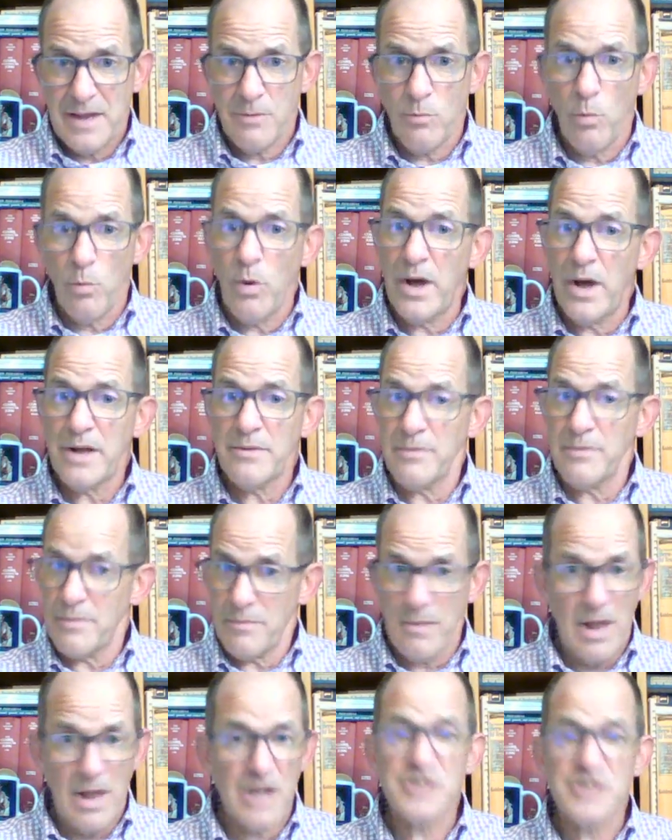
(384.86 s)
And
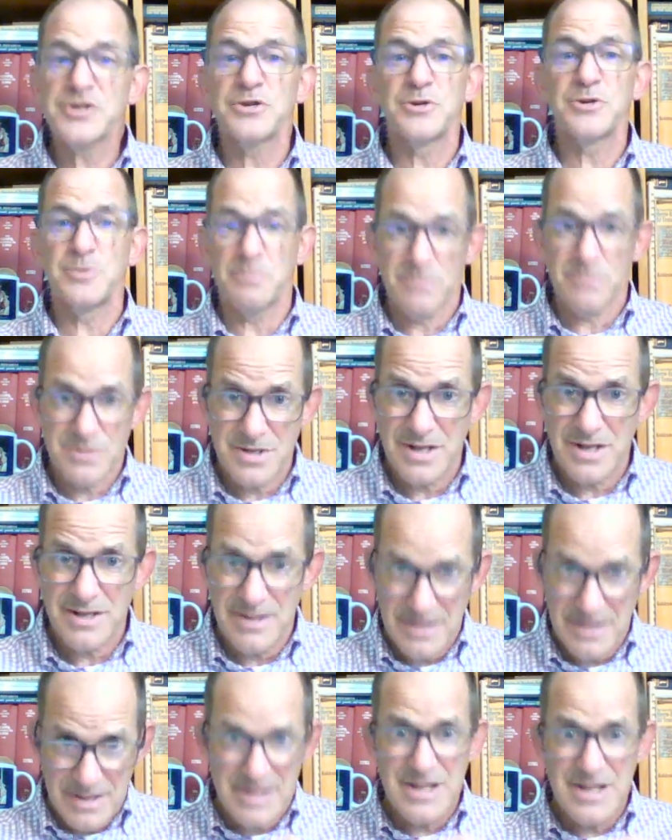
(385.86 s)
one assumes
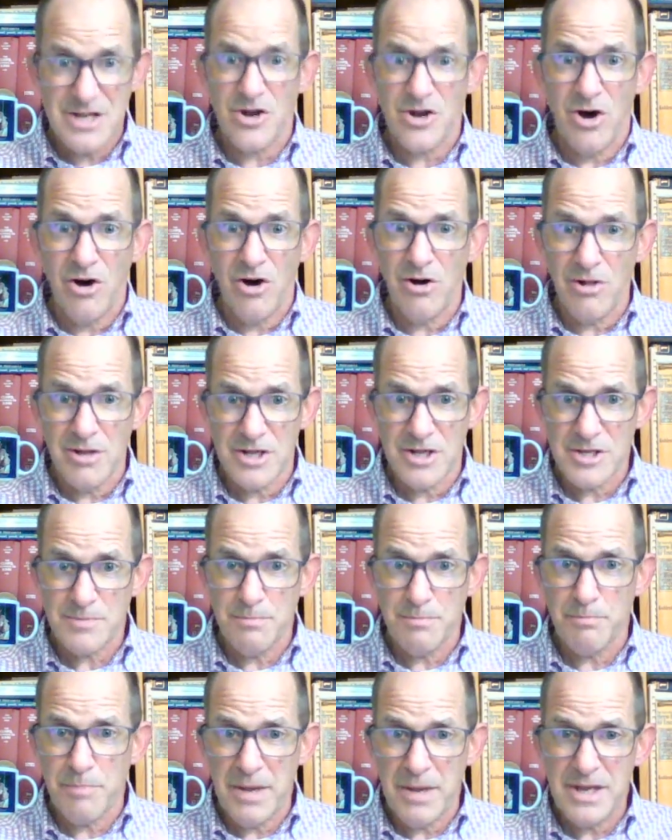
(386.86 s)
that this all
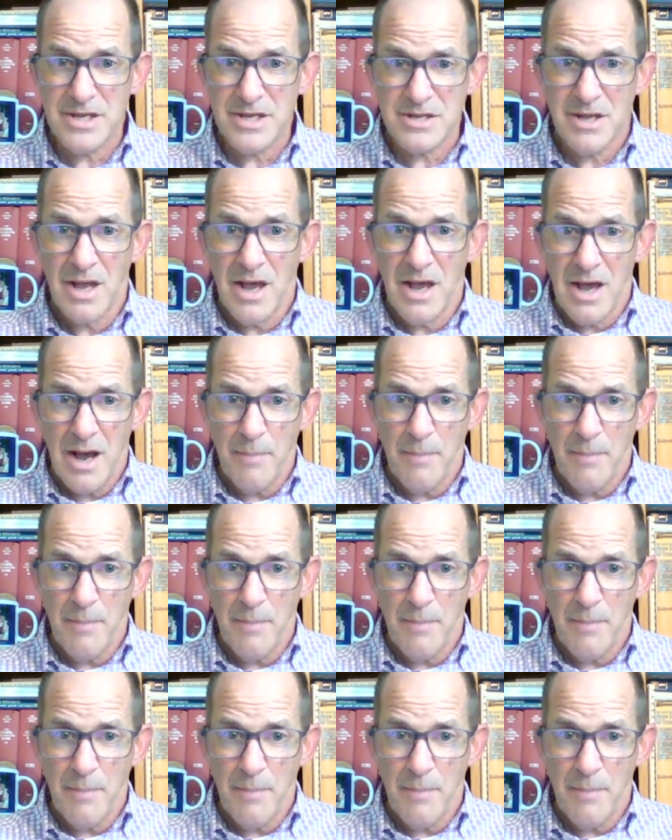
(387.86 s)
is peace